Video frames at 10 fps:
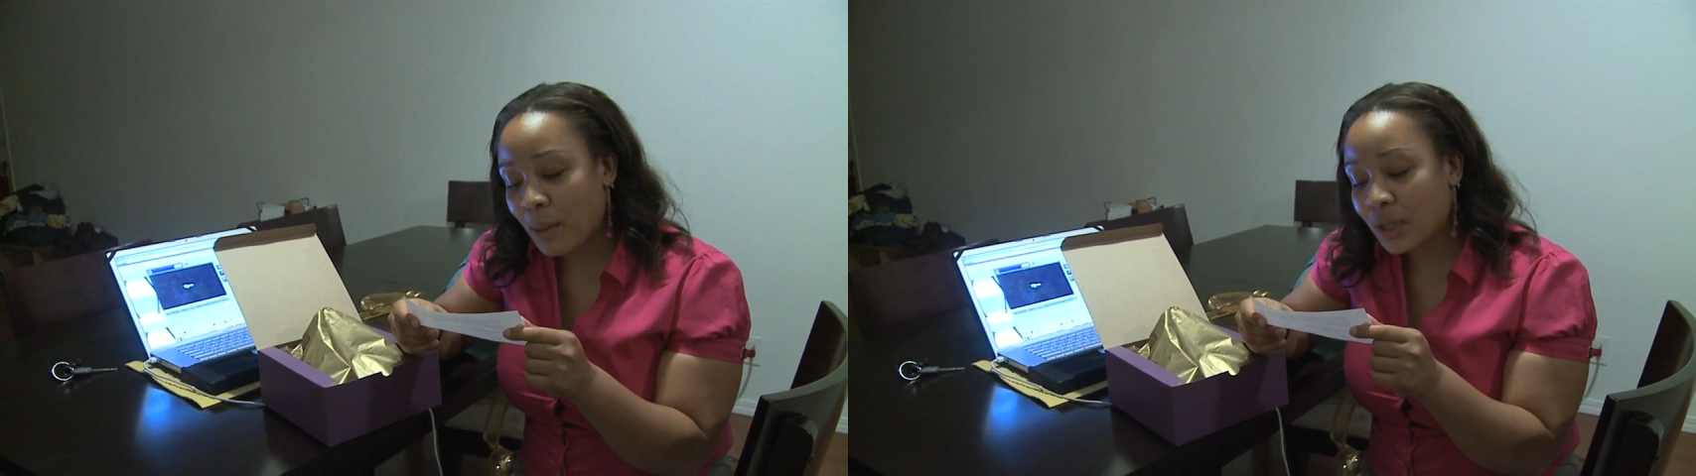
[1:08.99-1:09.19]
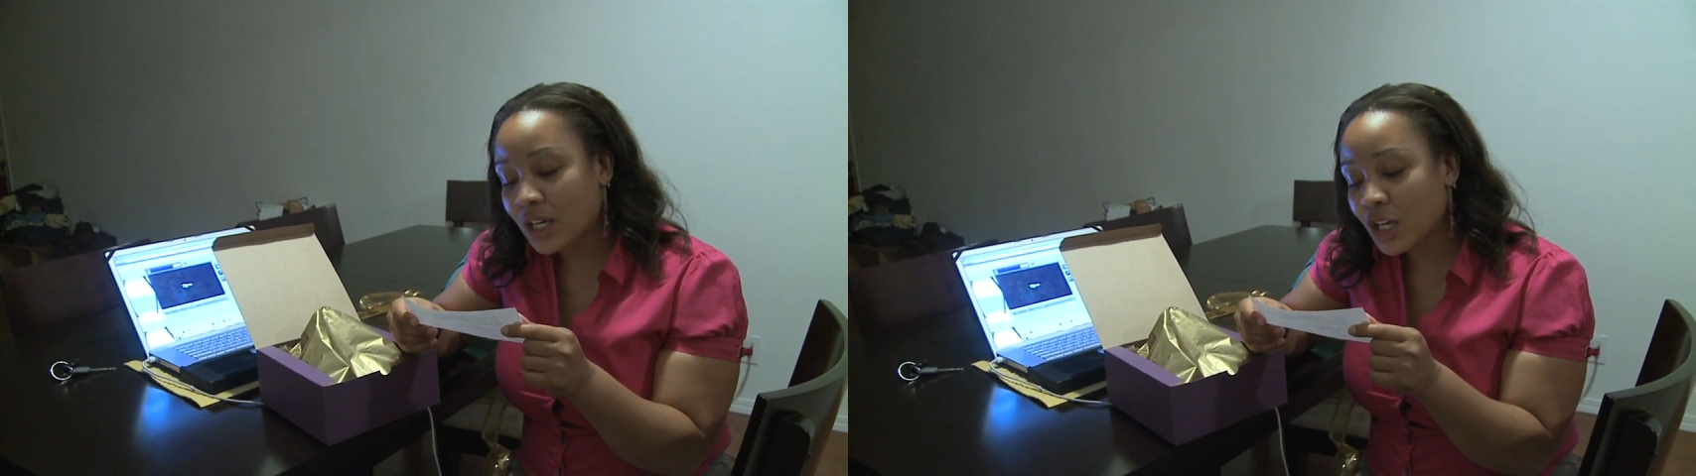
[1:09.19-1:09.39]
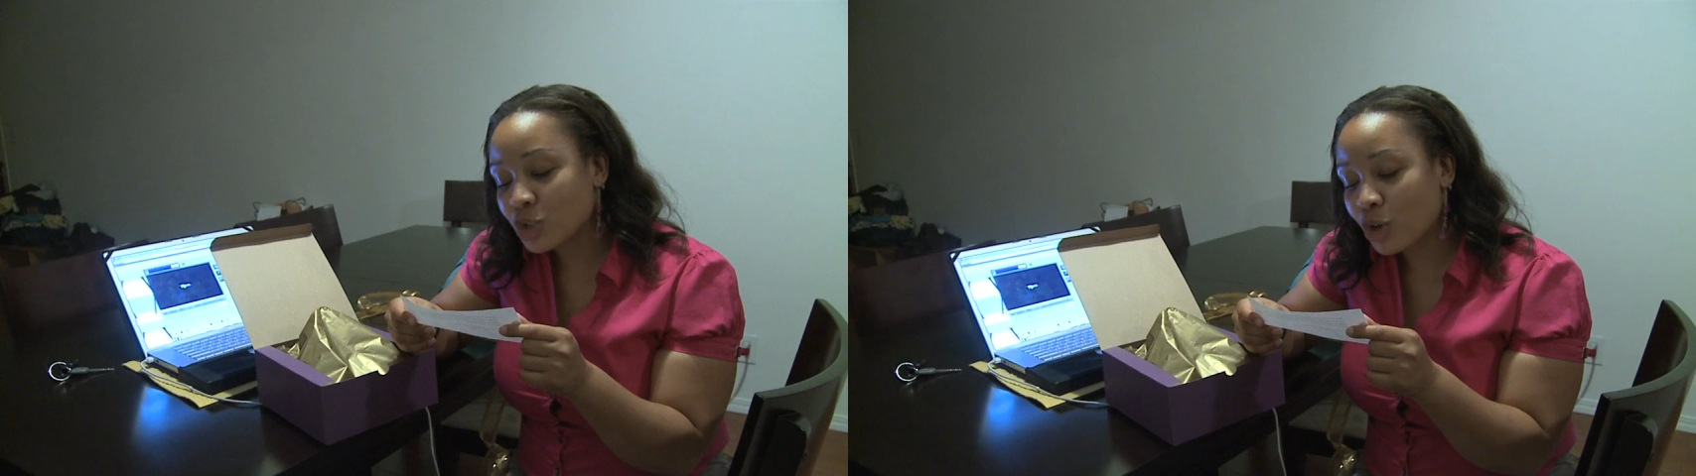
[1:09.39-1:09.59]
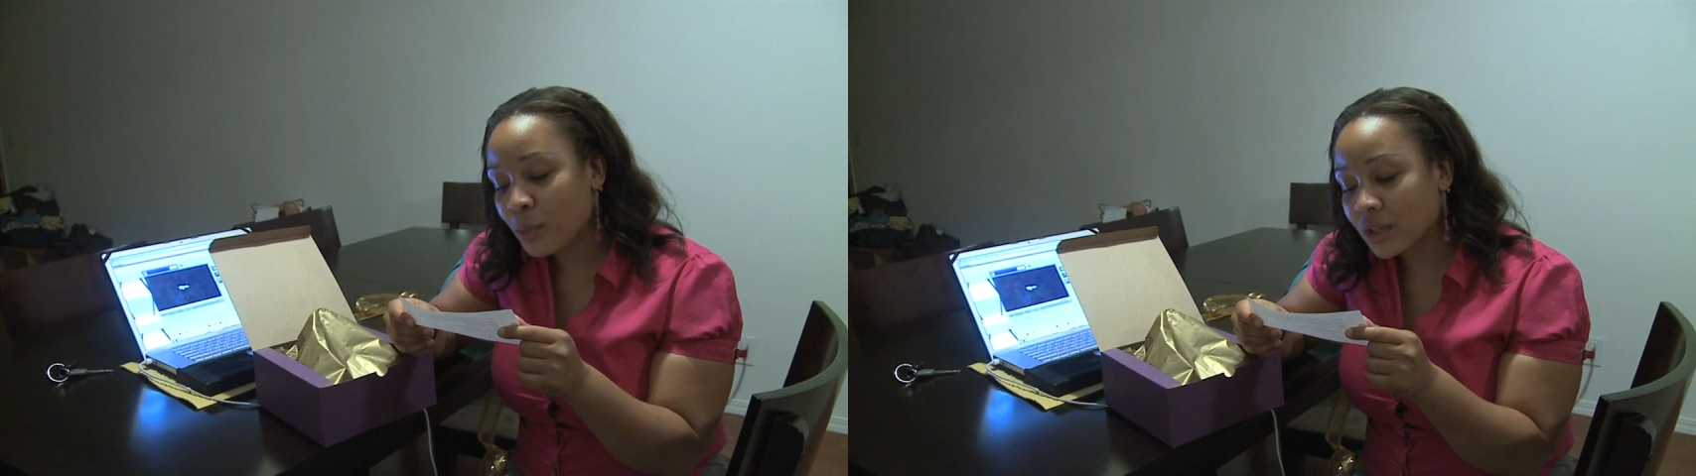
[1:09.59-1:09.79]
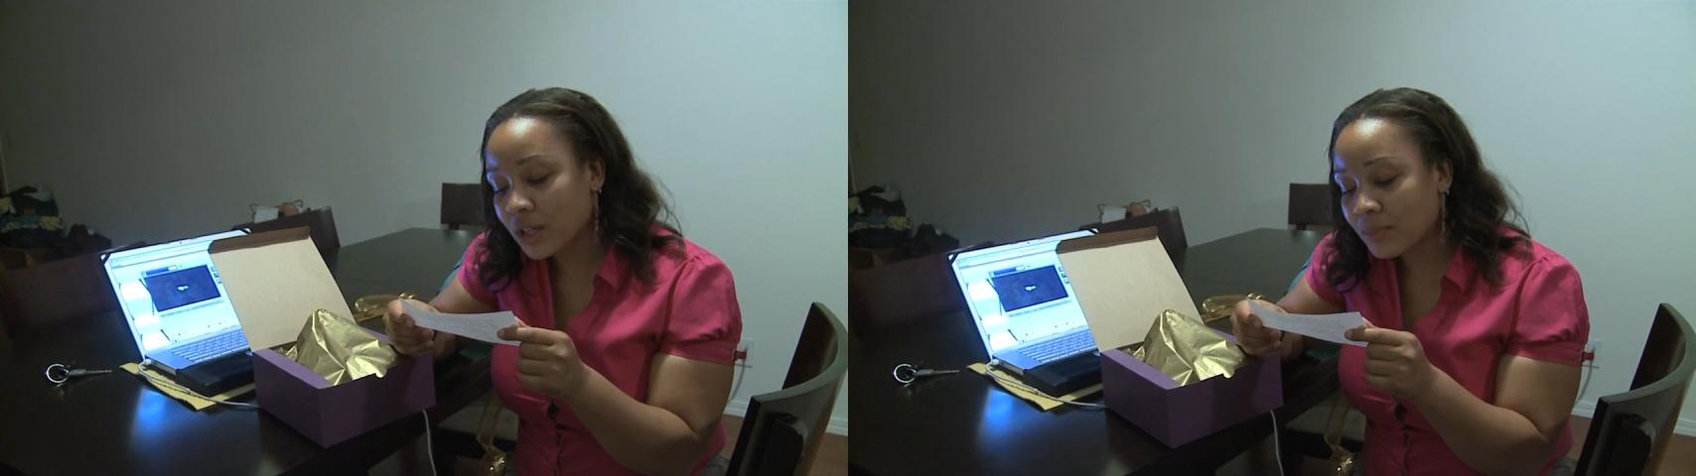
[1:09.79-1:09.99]
because you
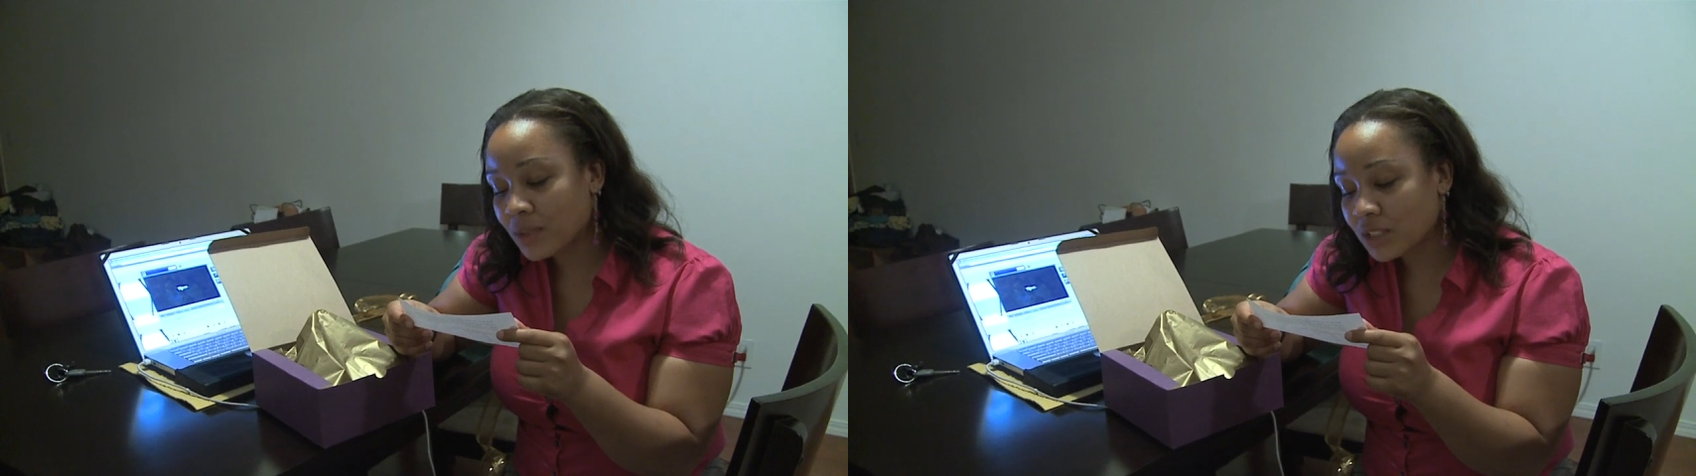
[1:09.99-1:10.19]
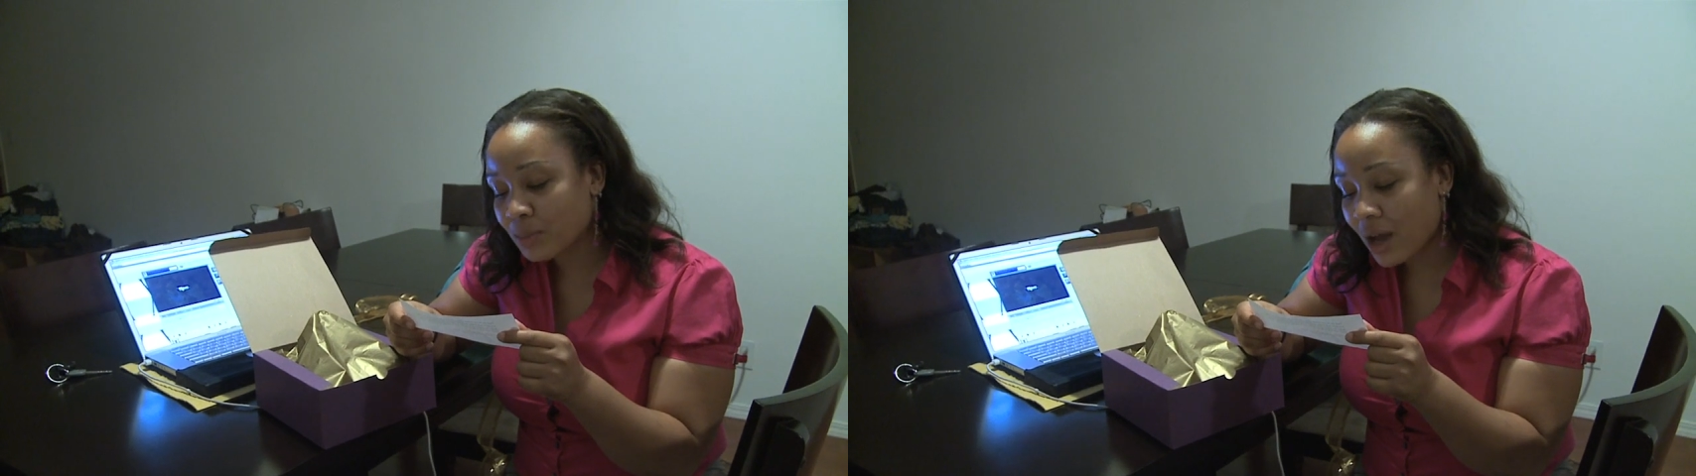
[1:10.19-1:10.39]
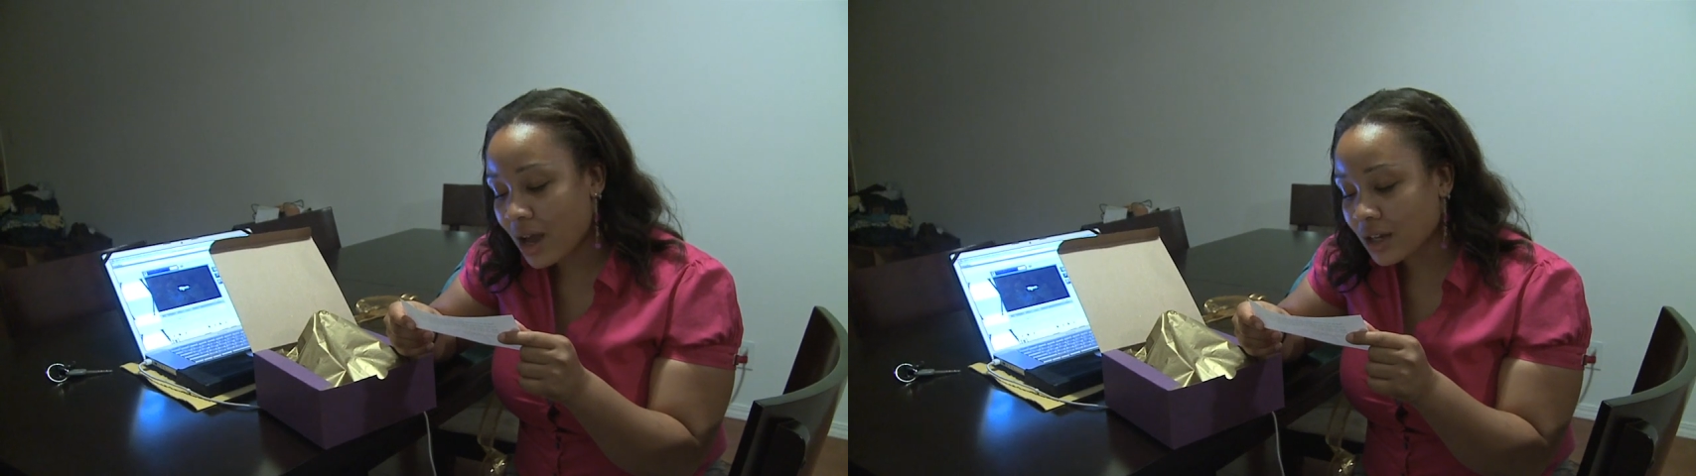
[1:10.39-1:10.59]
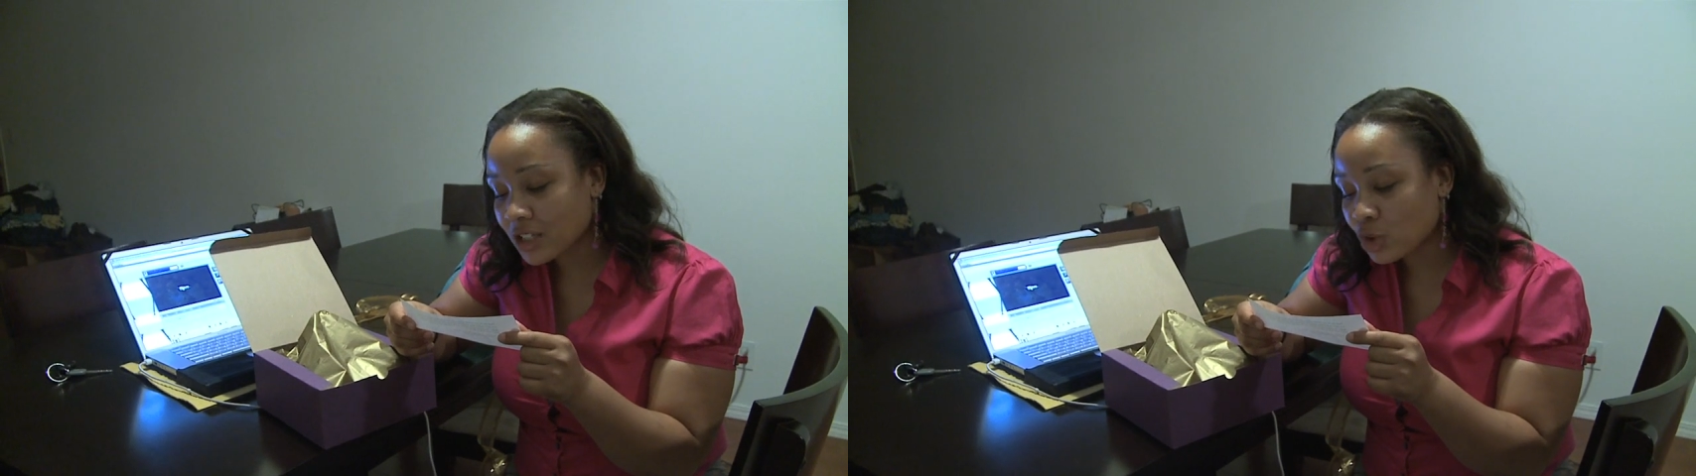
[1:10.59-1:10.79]
opened up this box,